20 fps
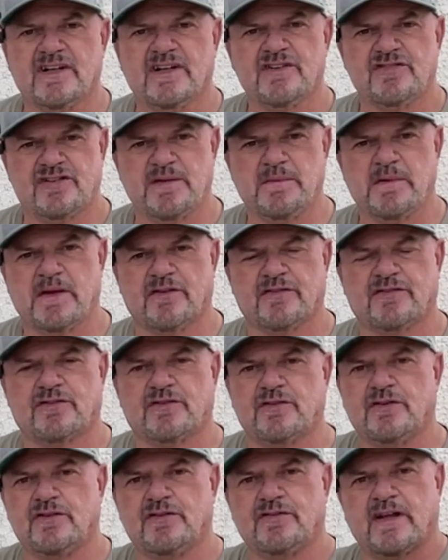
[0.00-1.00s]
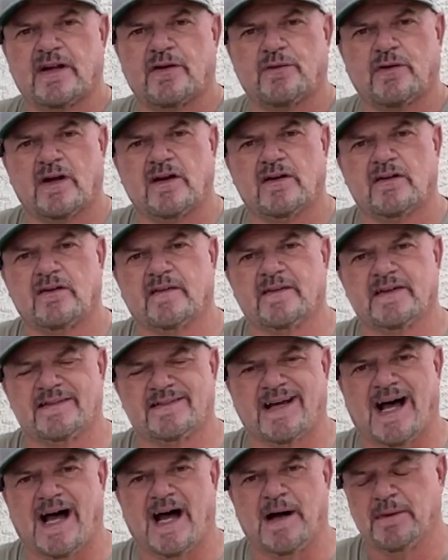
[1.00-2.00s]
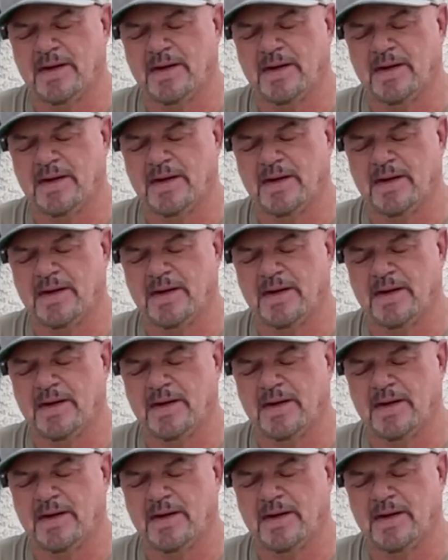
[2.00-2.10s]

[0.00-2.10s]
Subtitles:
sheet metal screws that run along the top.